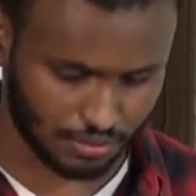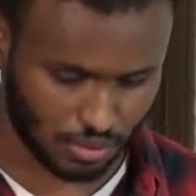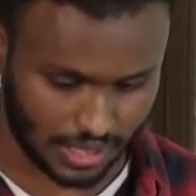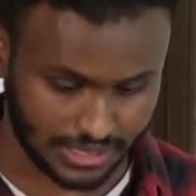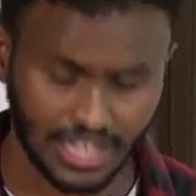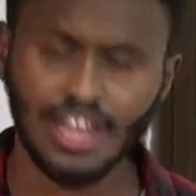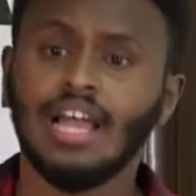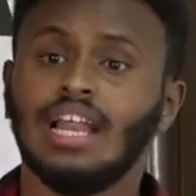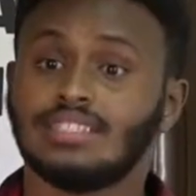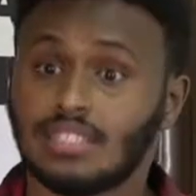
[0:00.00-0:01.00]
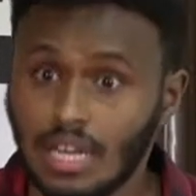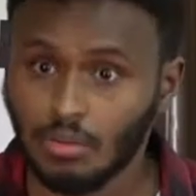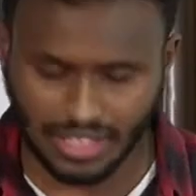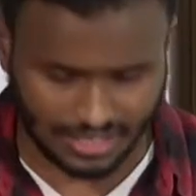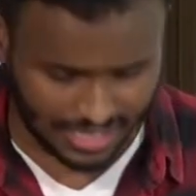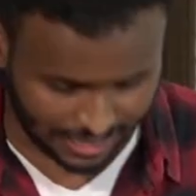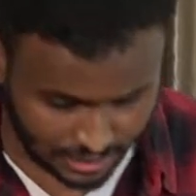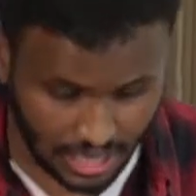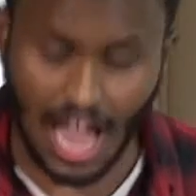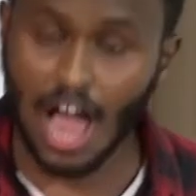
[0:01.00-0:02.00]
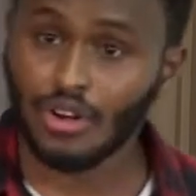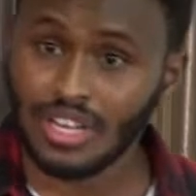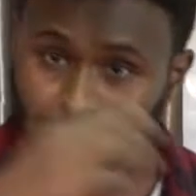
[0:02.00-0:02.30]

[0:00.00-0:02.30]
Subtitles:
to look at. Let's deal with the text. I already